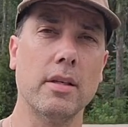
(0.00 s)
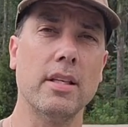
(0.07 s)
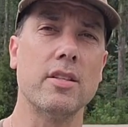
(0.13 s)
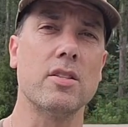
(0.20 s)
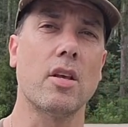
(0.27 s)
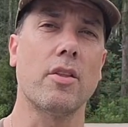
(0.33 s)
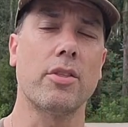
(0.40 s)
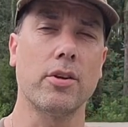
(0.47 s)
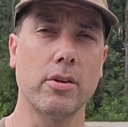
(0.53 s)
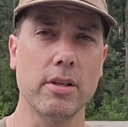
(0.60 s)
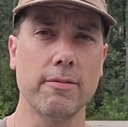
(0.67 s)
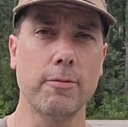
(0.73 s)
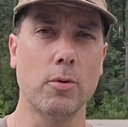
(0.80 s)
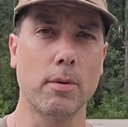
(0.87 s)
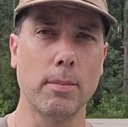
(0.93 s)
is
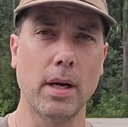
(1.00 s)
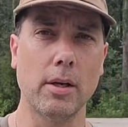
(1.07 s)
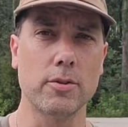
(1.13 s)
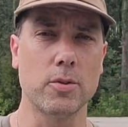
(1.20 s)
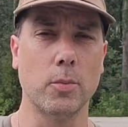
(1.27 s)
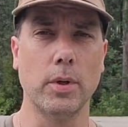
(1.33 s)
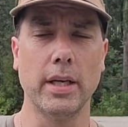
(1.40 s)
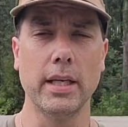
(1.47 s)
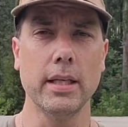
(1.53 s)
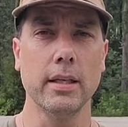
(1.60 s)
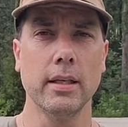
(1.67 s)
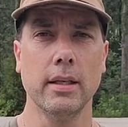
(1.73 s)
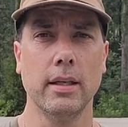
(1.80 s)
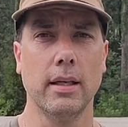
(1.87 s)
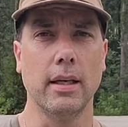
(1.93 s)
34 miles away
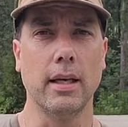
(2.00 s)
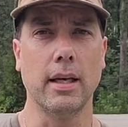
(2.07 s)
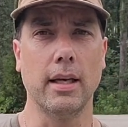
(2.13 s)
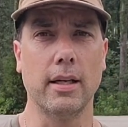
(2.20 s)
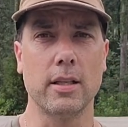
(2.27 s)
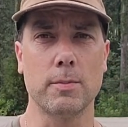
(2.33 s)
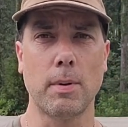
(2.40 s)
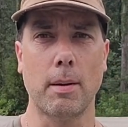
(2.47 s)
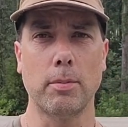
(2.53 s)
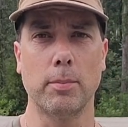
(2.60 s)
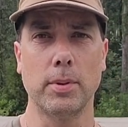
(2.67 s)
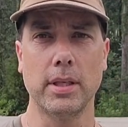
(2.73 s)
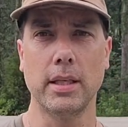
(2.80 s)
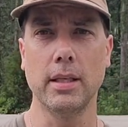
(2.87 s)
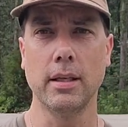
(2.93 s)
and it's
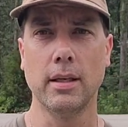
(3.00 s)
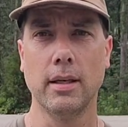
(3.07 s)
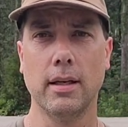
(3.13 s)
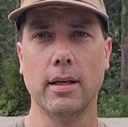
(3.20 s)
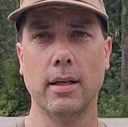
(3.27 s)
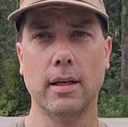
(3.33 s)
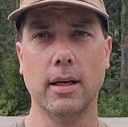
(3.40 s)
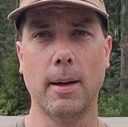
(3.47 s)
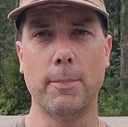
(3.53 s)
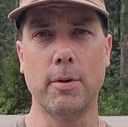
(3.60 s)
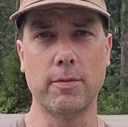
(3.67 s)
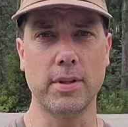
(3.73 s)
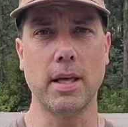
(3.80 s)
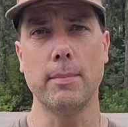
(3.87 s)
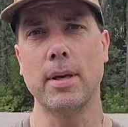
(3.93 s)
probably up
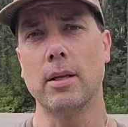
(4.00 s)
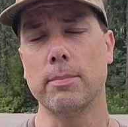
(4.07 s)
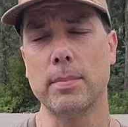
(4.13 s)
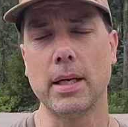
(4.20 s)
over that mountain